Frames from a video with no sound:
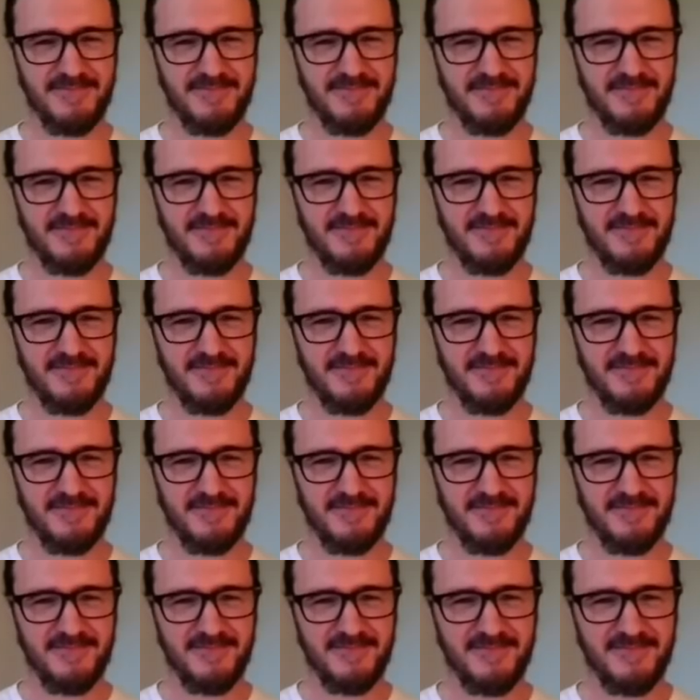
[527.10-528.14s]

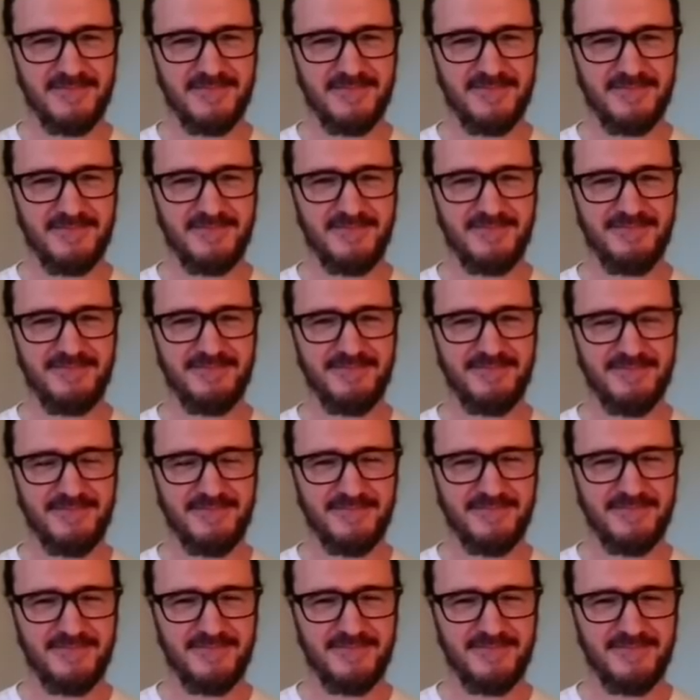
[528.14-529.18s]

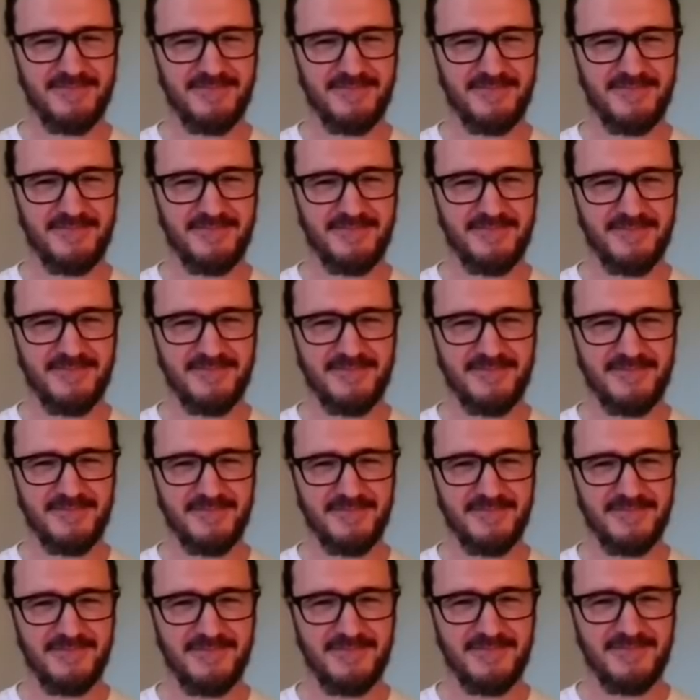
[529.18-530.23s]

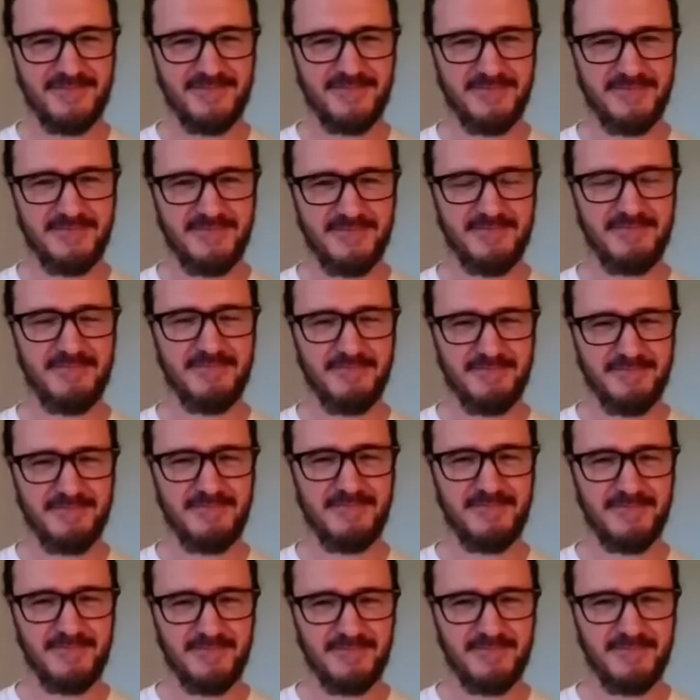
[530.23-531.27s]

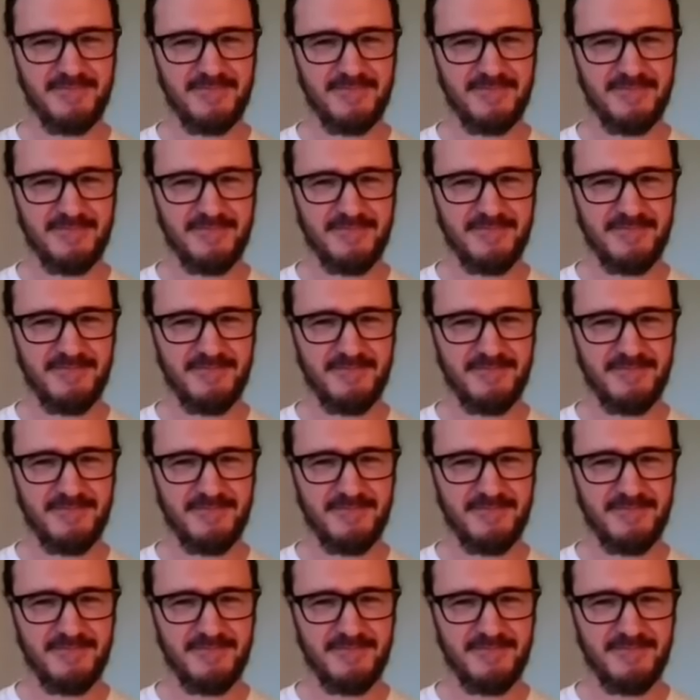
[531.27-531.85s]
(silent)